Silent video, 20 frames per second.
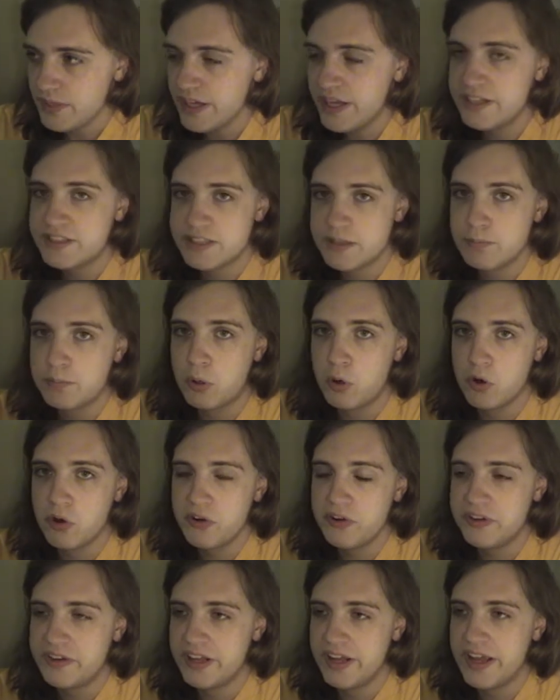It's
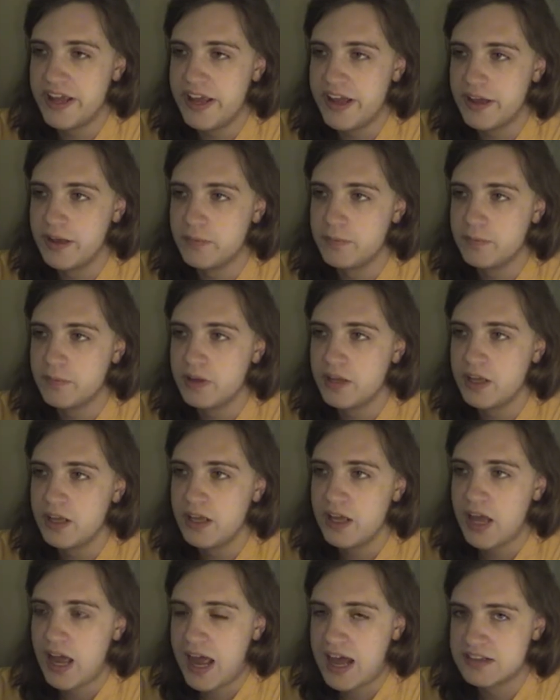important to him
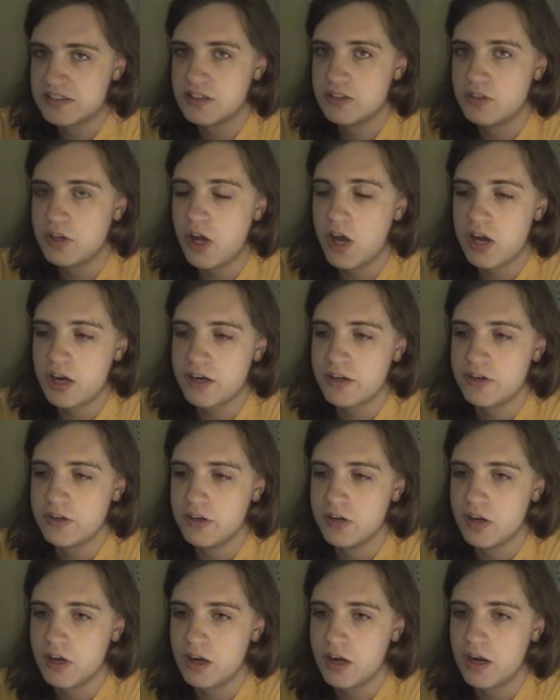as a
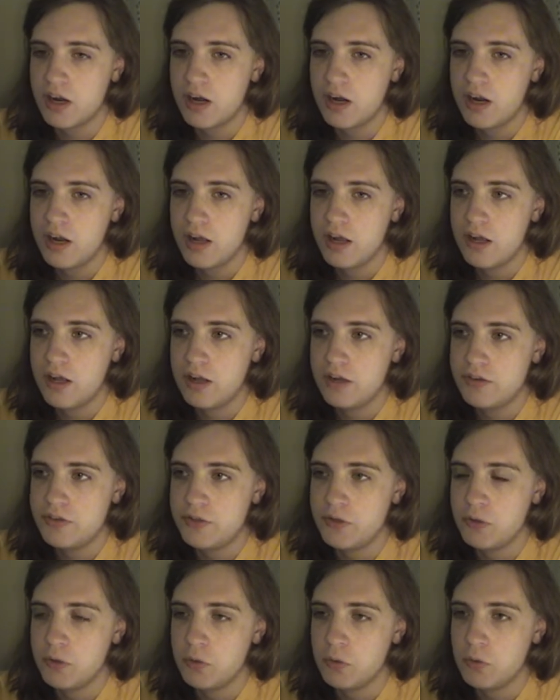doctor
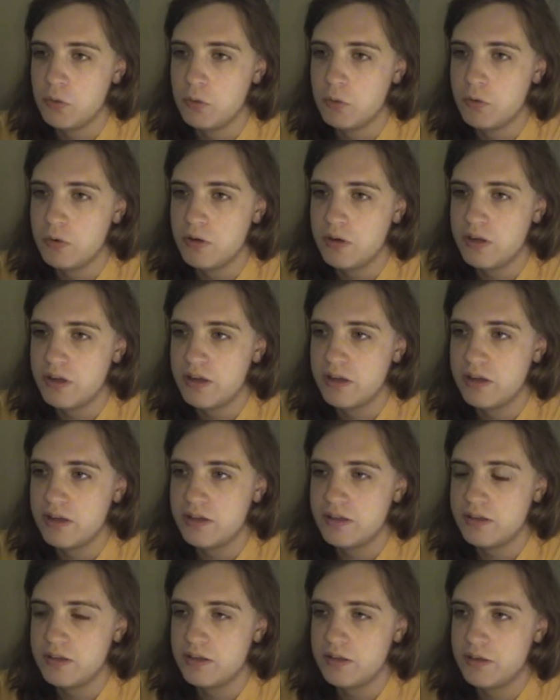to
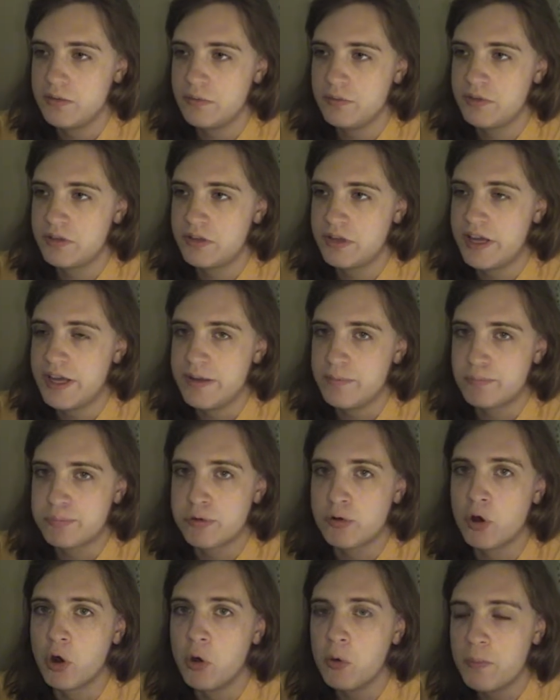keep
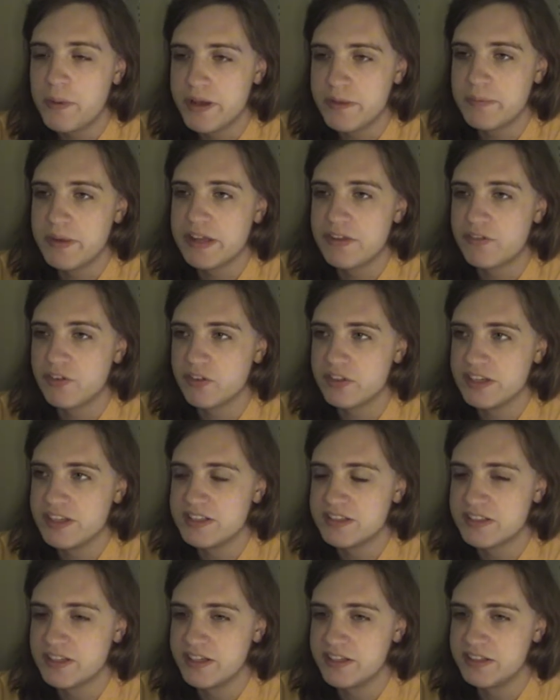probing me for
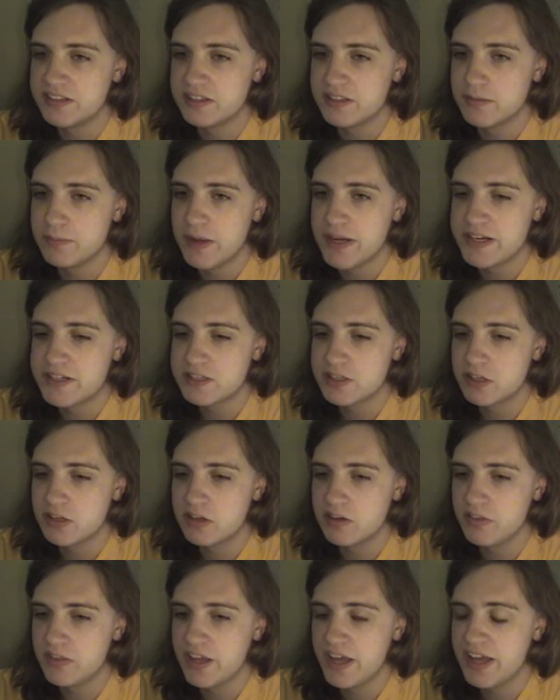these things to make
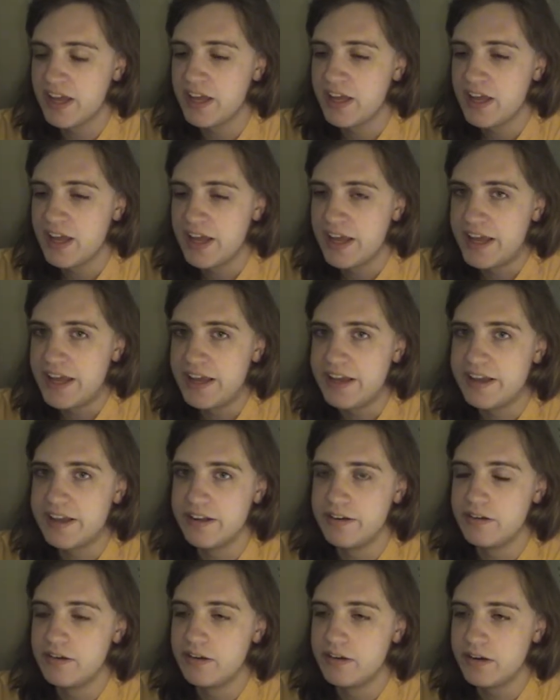sure that he
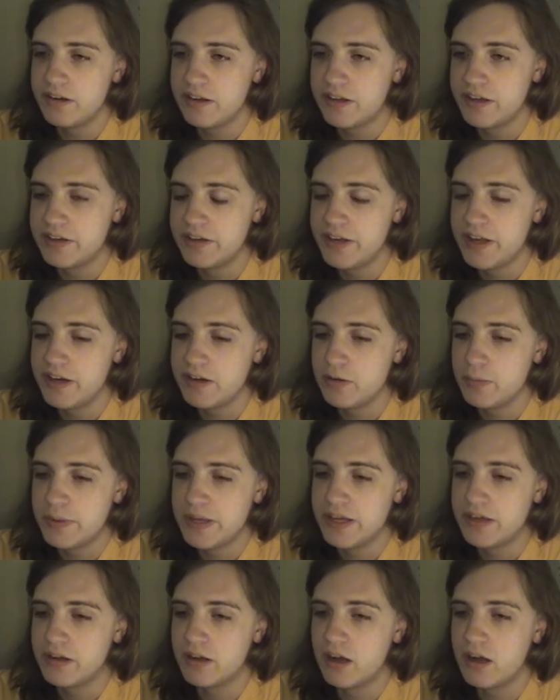can continue
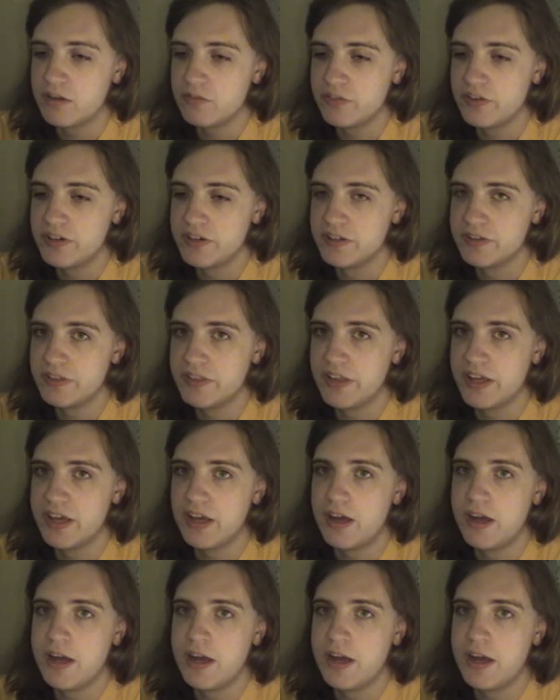being confident that